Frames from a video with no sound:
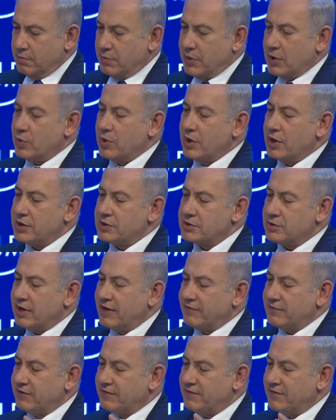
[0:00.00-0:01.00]
but we also
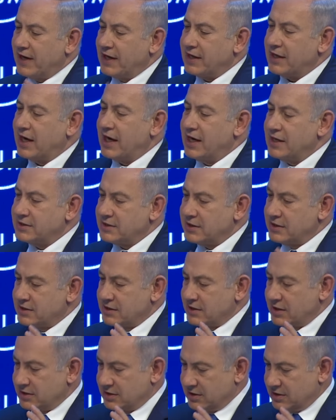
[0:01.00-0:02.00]
have to fight
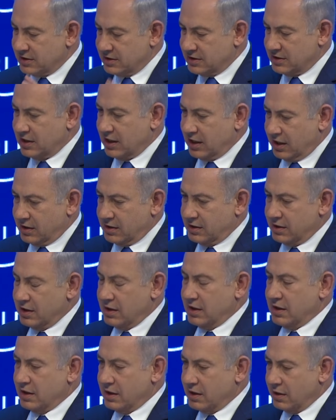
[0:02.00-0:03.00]
ISIS as a state.
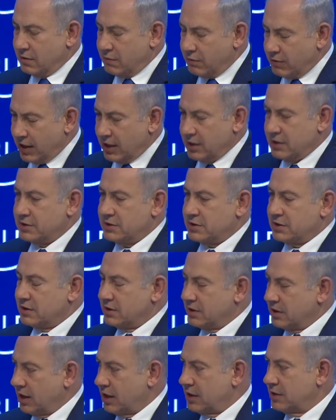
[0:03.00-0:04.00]
The
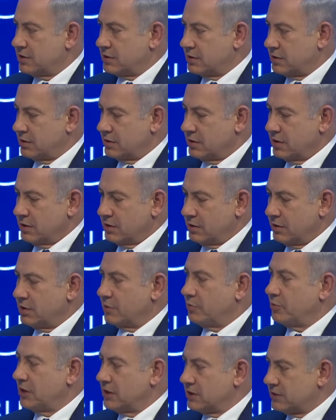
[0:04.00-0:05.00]
greatest danger to
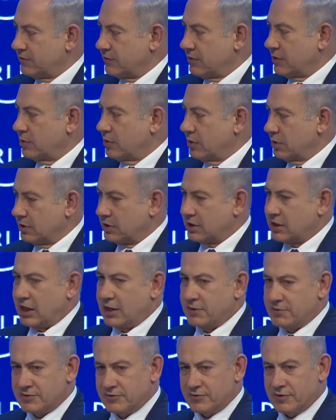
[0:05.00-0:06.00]
the peace of the world
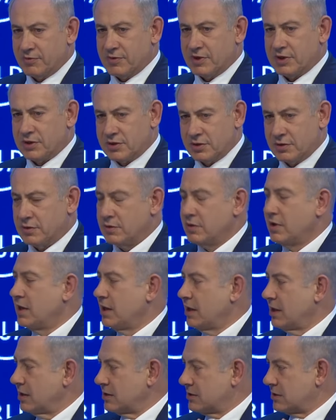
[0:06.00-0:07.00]
comes from the two
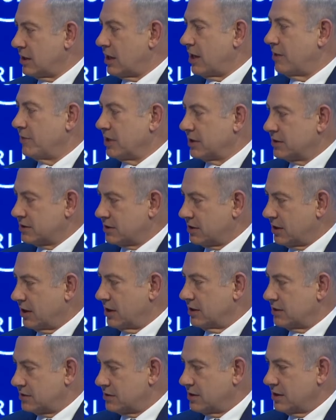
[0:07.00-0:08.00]
Islamic
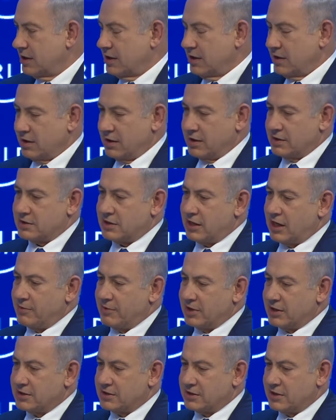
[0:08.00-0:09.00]
states, the
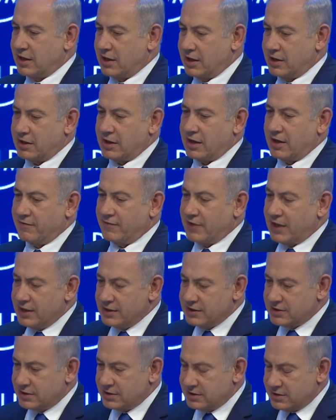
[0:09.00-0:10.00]
Islamic State of
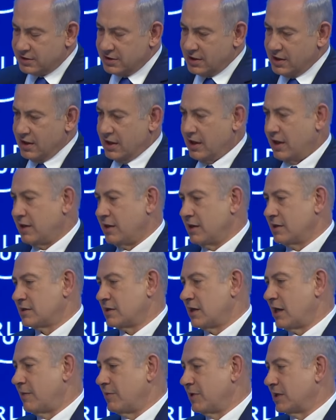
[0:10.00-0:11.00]
ISIS and the
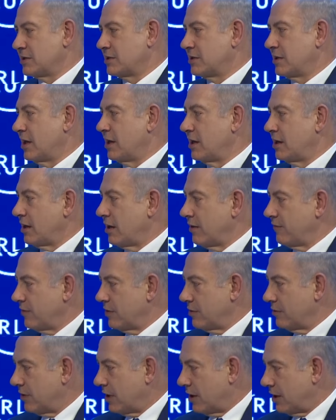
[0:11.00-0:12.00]
Islamic State of
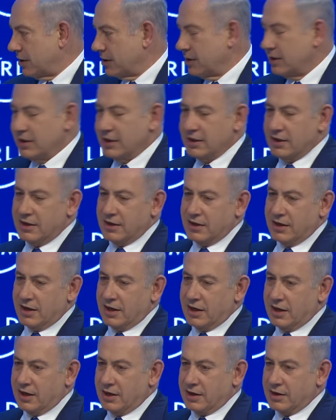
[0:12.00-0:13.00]
Iran.
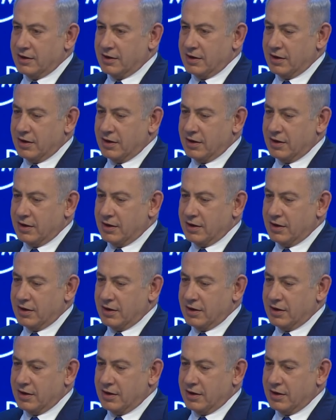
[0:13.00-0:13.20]
Uh,